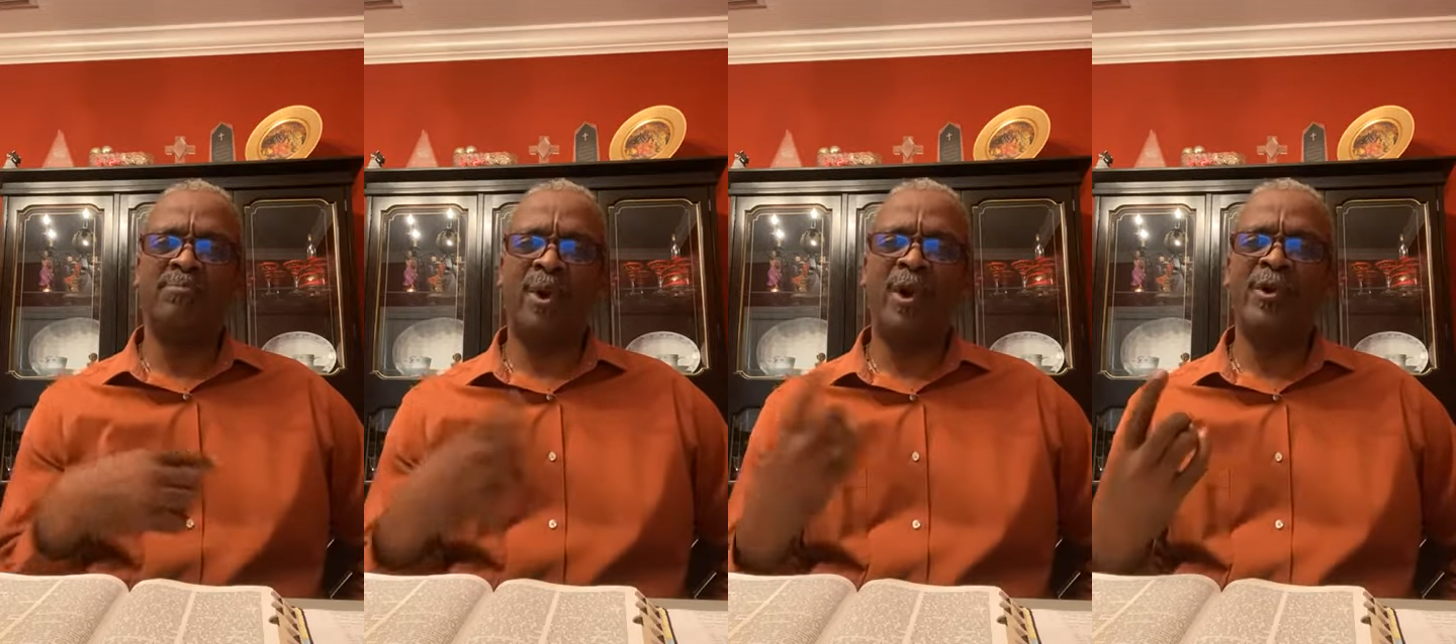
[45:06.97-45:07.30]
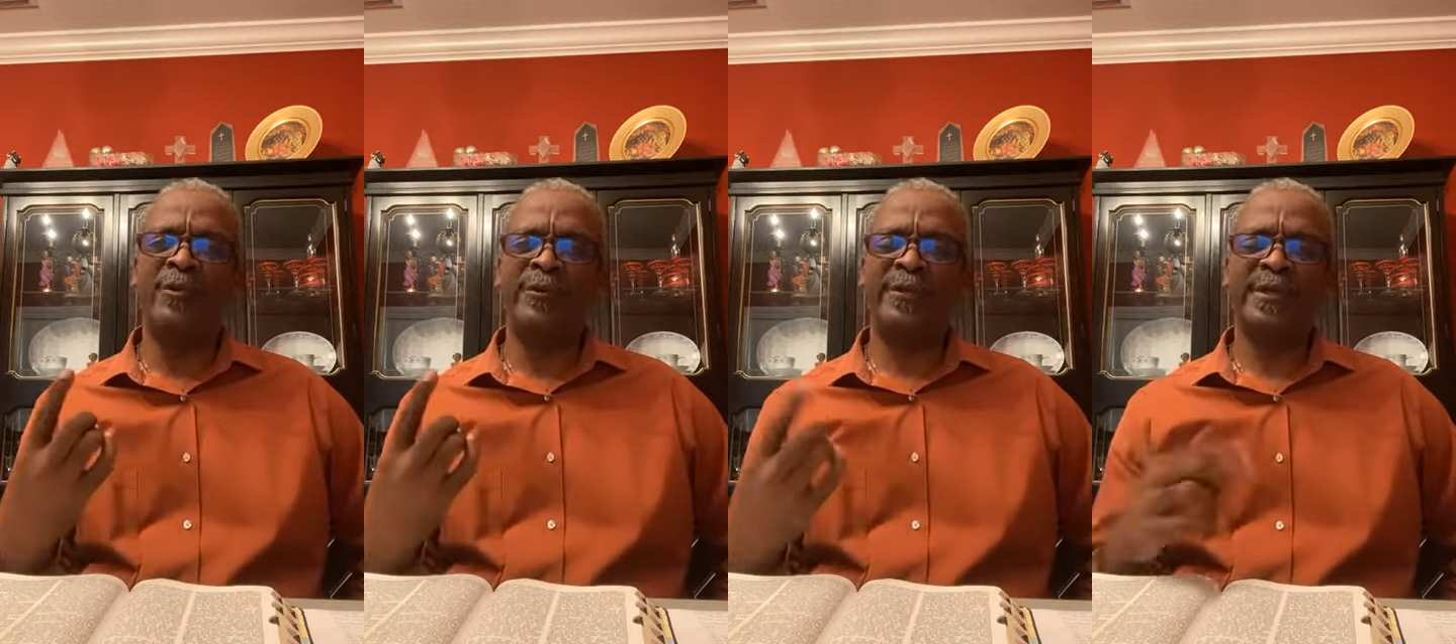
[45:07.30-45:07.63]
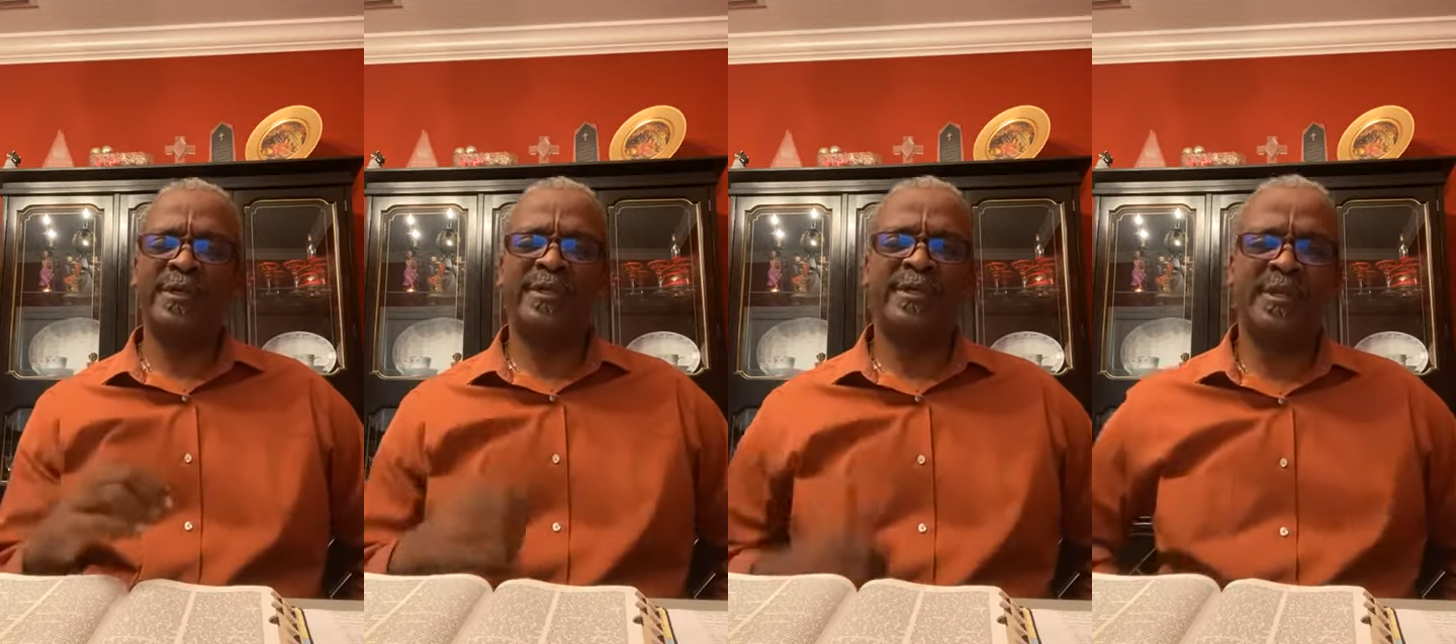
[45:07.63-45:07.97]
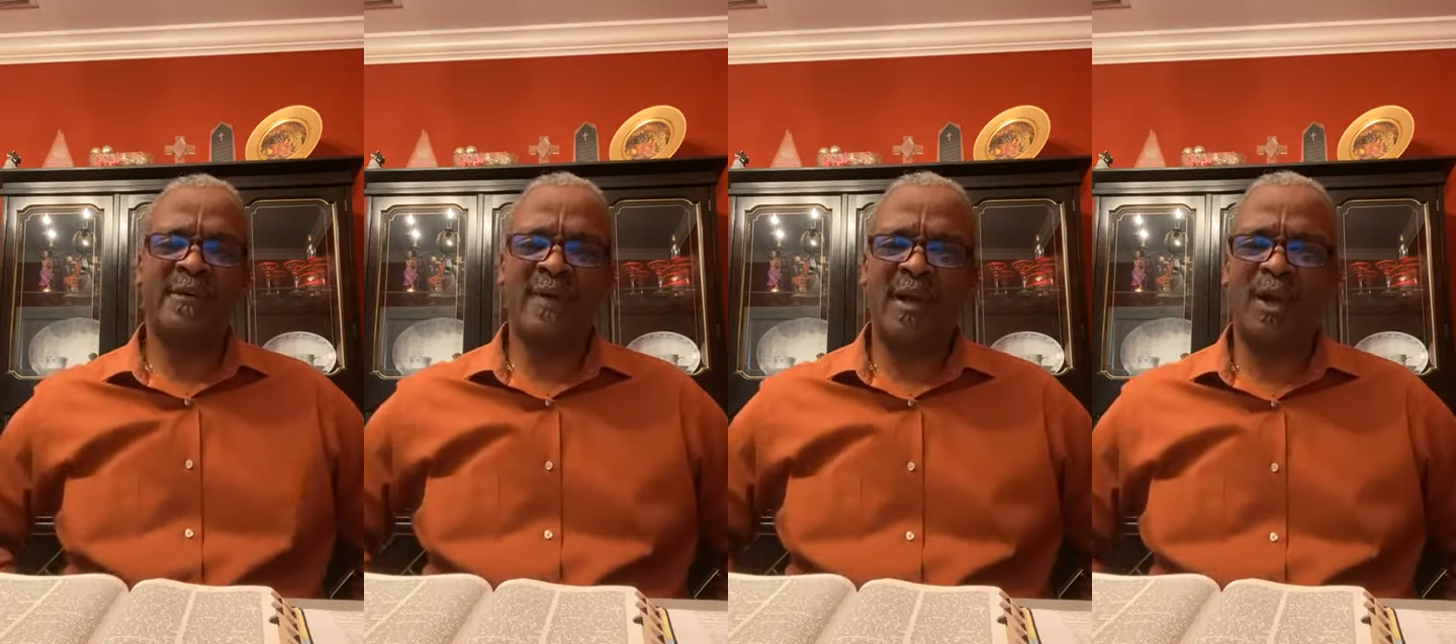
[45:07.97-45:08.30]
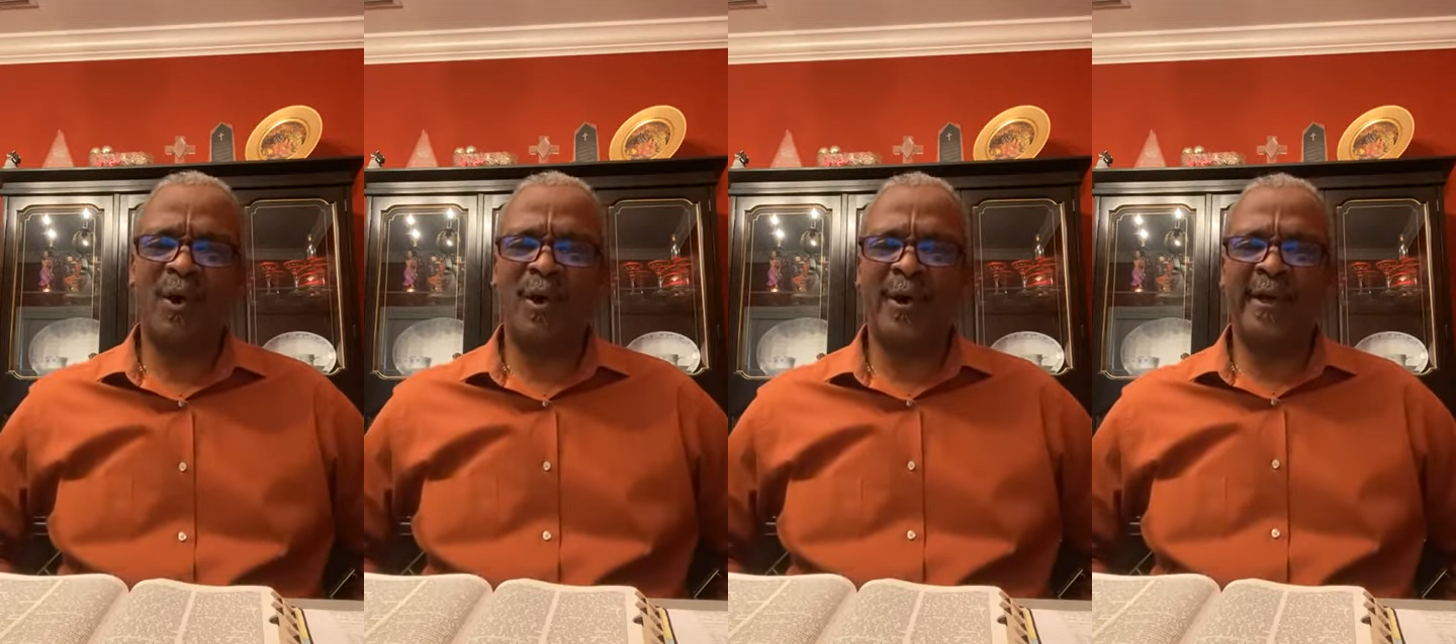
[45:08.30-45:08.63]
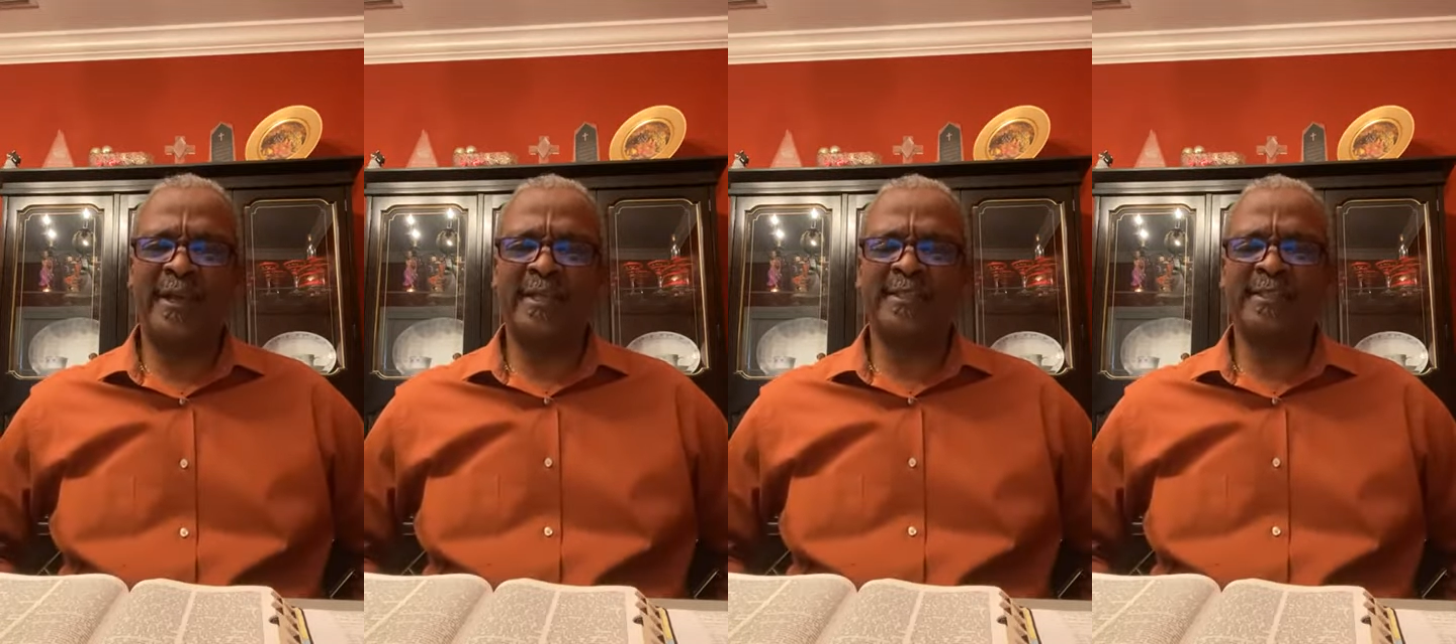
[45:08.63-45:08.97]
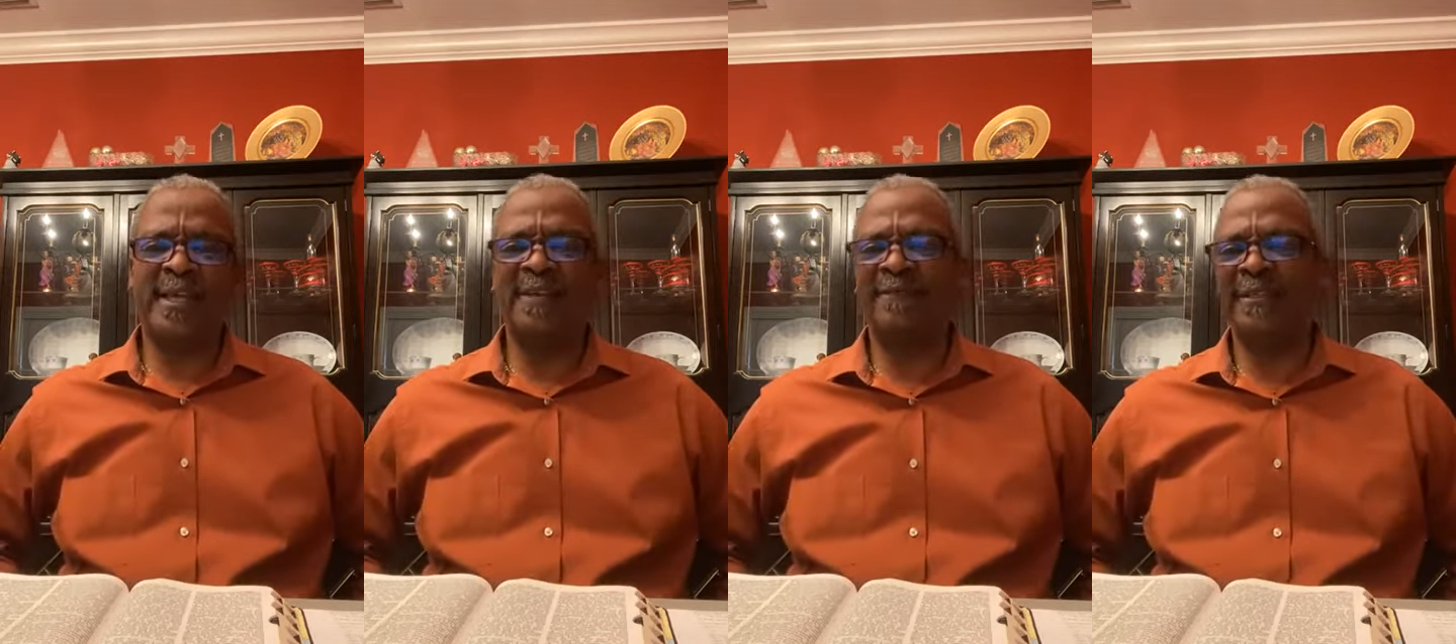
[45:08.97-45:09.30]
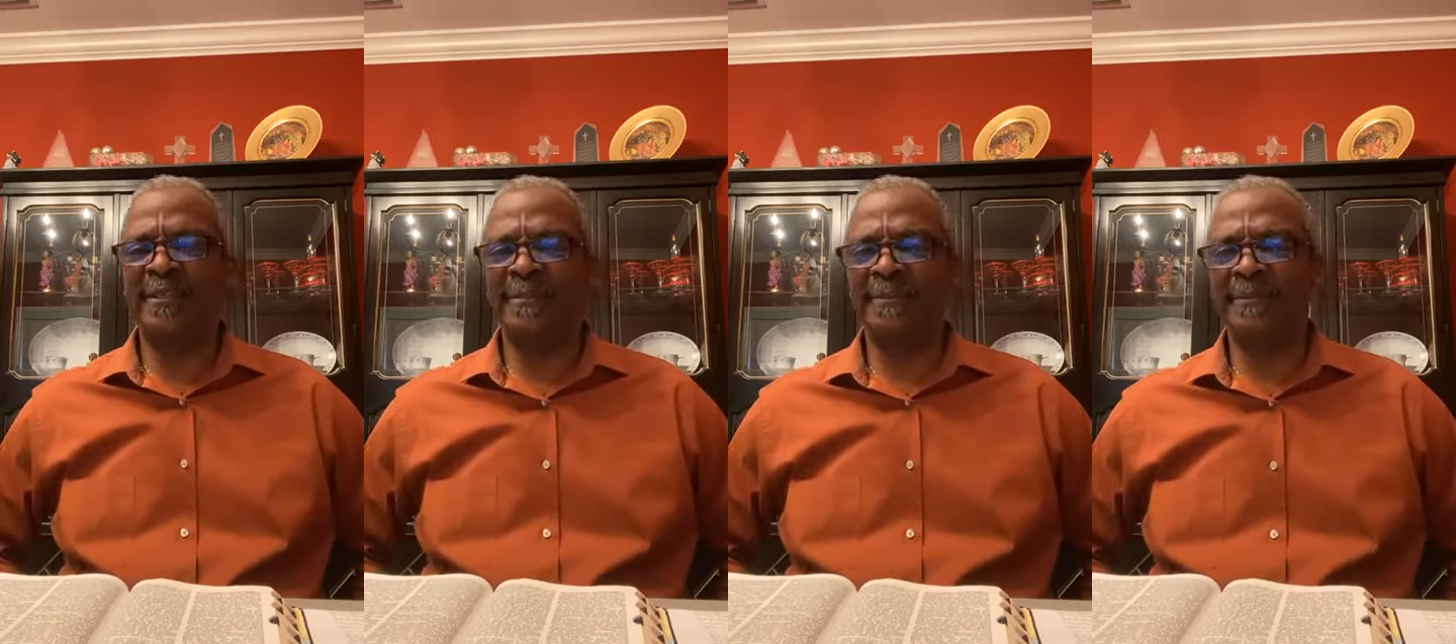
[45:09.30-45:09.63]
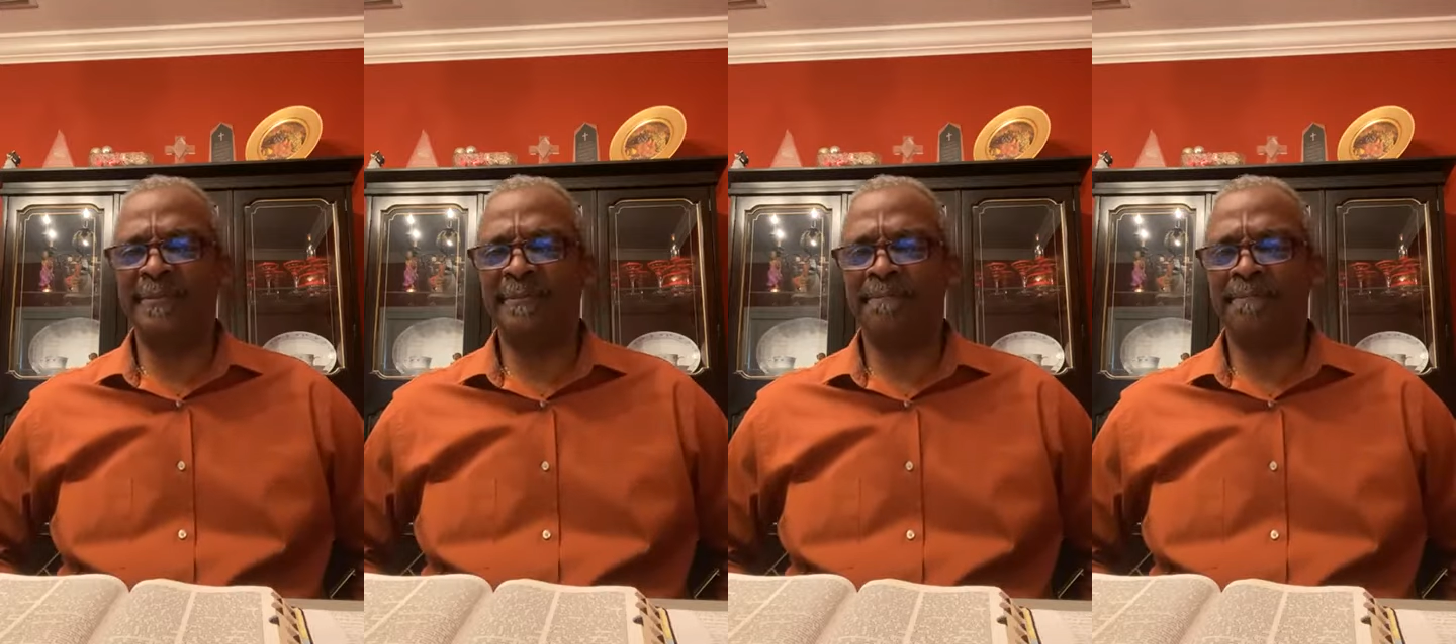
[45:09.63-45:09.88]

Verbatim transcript: the birth of our Lord and Savior,